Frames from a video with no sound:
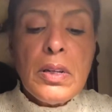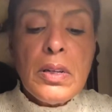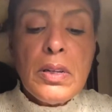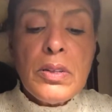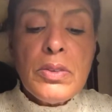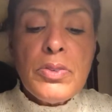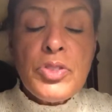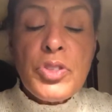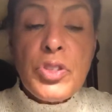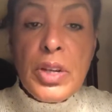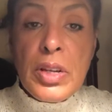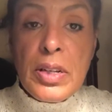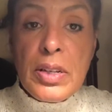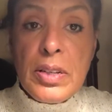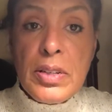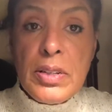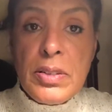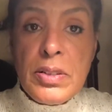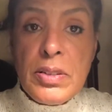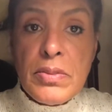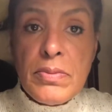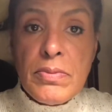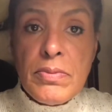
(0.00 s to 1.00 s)

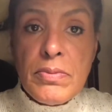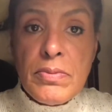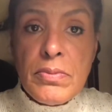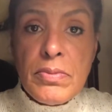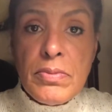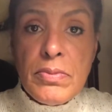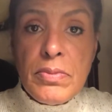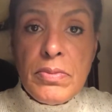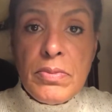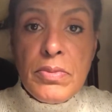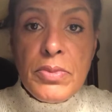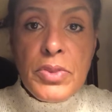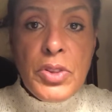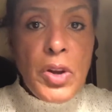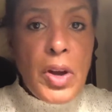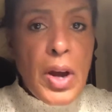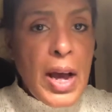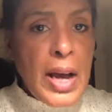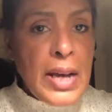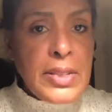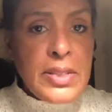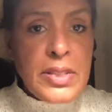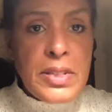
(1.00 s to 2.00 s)
Second, there
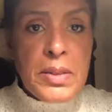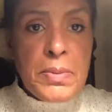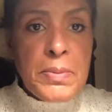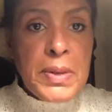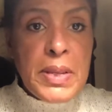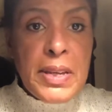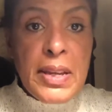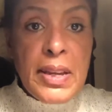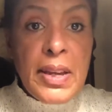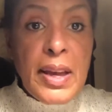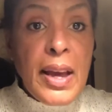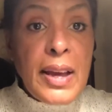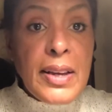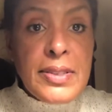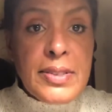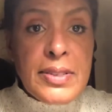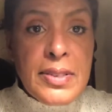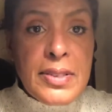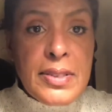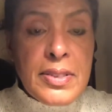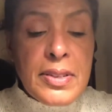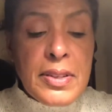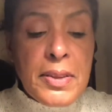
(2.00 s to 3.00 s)
has to be a
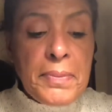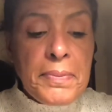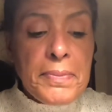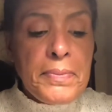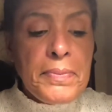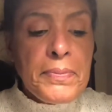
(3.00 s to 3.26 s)
system.